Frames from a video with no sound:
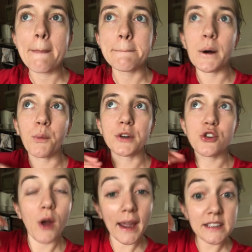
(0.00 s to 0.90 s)
But we're
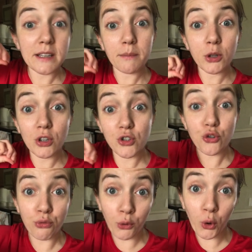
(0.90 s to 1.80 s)
trying to
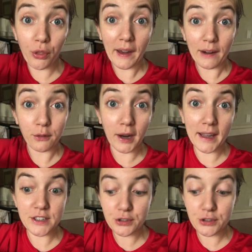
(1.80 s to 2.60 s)
control that, right?